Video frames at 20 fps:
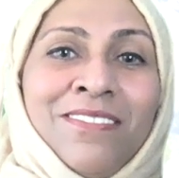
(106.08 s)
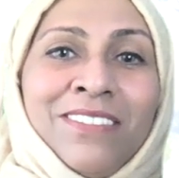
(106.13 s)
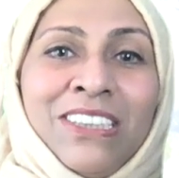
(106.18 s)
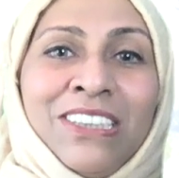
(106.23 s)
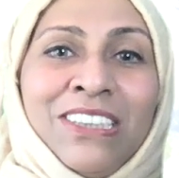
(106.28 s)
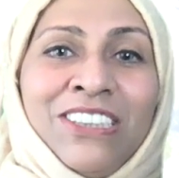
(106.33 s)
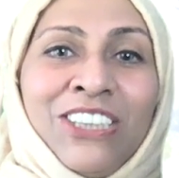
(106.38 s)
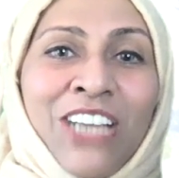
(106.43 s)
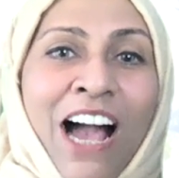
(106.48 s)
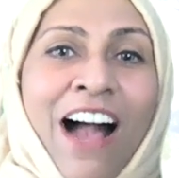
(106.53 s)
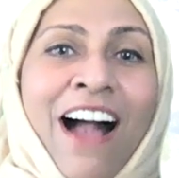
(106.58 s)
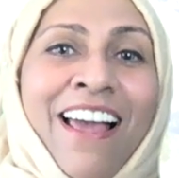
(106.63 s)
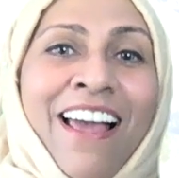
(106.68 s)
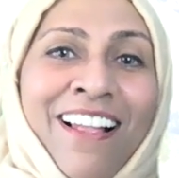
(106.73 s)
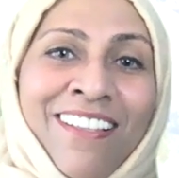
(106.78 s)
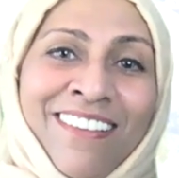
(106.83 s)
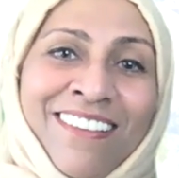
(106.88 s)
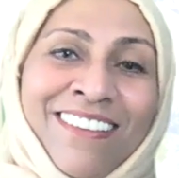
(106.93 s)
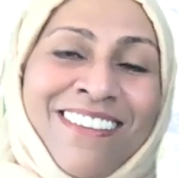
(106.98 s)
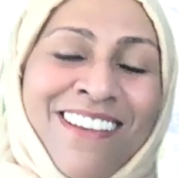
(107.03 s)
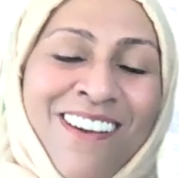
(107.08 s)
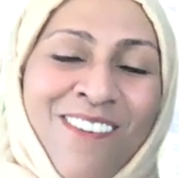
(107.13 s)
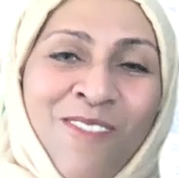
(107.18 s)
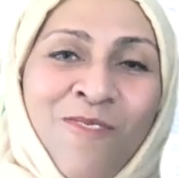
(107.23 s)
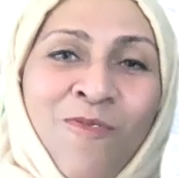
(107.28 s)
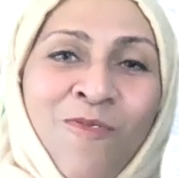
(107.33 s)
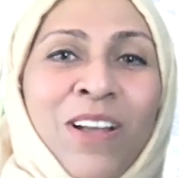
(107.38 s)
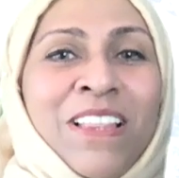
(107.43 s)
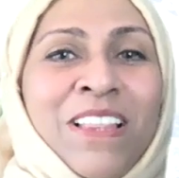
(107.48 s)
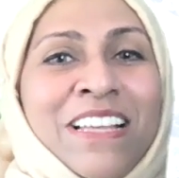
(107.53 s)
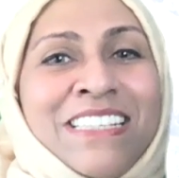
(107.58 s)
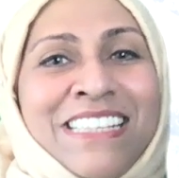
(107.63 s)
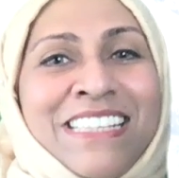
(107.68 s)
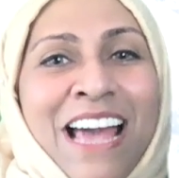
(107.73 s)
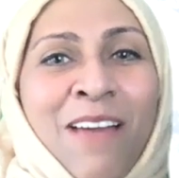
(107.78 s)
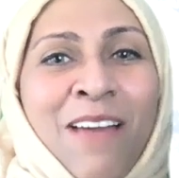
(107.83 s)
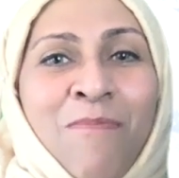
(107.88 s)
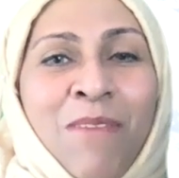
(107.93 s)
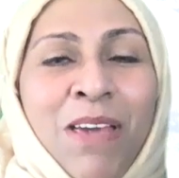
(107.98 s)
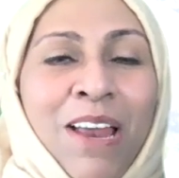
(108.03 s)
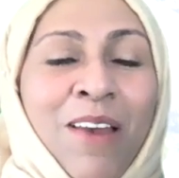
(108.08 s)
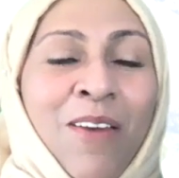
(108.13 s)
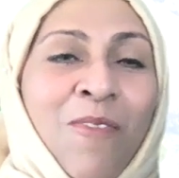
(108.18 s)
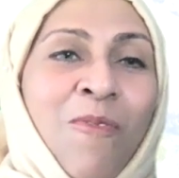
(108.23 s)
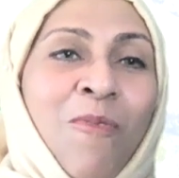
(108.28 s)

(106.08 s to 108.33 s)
child. What does that mean?